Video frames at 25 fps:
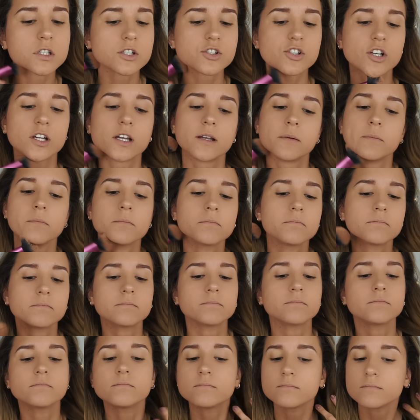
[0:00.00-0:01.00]
Shame.
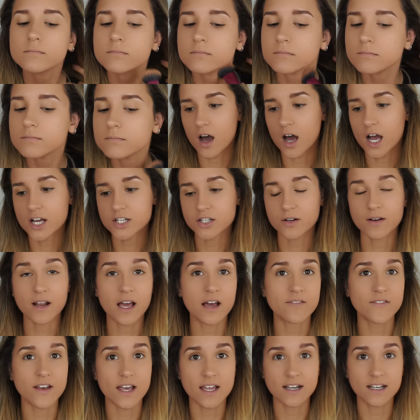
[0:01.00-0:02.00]
I don't
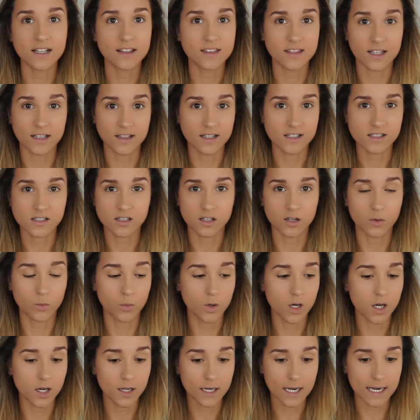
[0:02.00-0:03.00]
have anything that's gonna
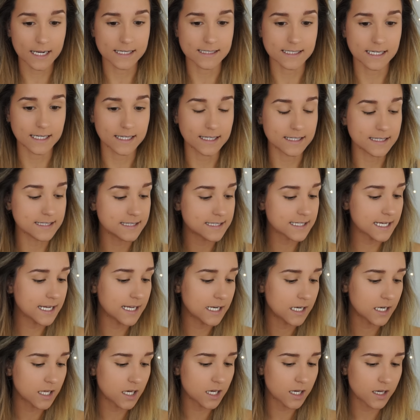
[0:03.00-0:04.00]
work as a
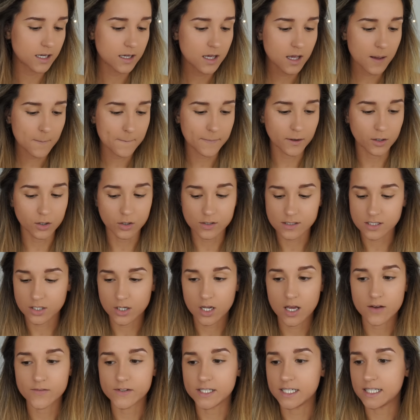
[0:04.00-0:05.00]
concealer because I
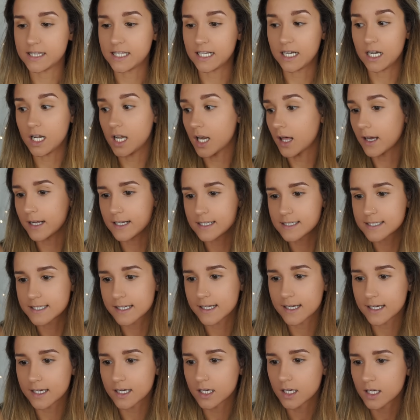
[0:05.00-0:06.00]
don't have anything
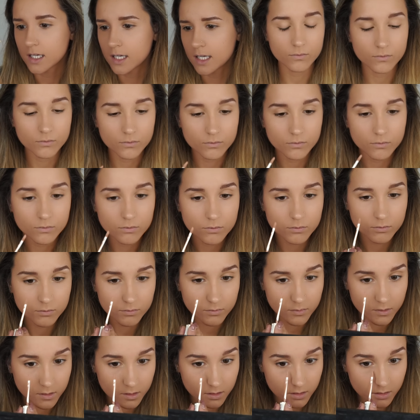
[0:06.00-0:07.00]
lighter. So I guess
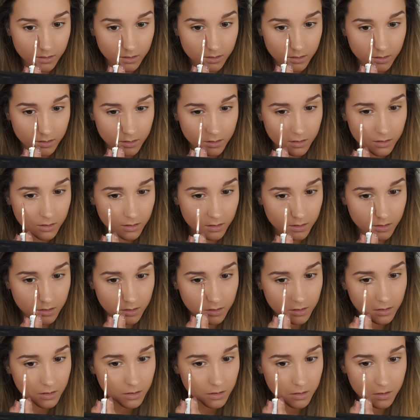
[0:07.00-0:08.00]
I'm just gonna have to pack
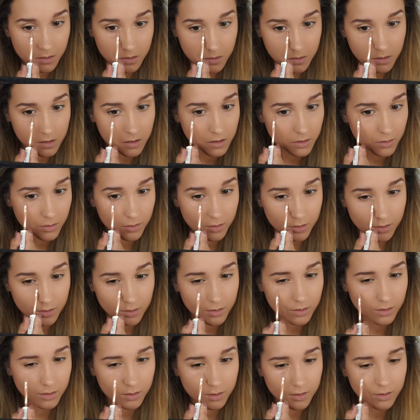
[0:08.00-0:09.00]
some more under
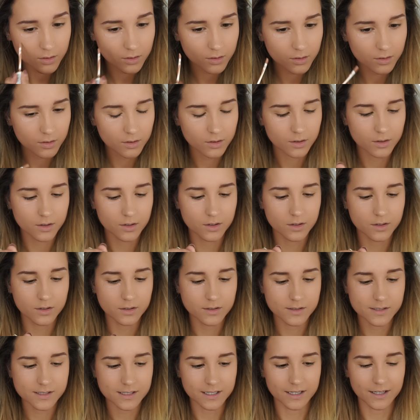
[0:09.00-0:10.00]
my eyes.
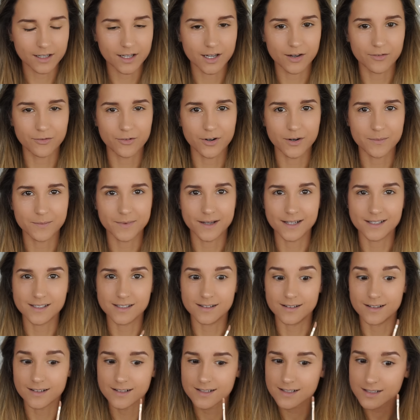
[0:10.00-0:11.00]
I'm gonna cover up my
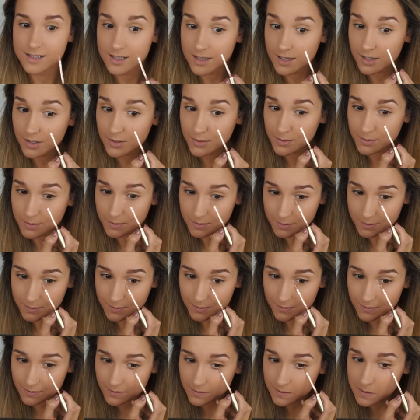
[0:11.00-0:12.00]
dark
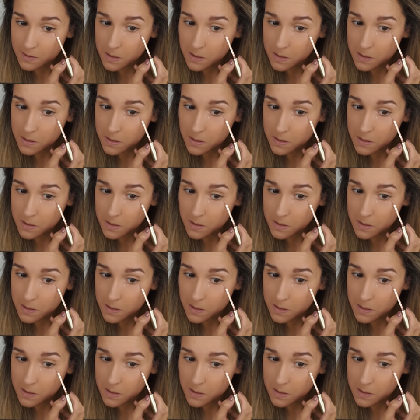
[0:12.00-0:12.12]
circles.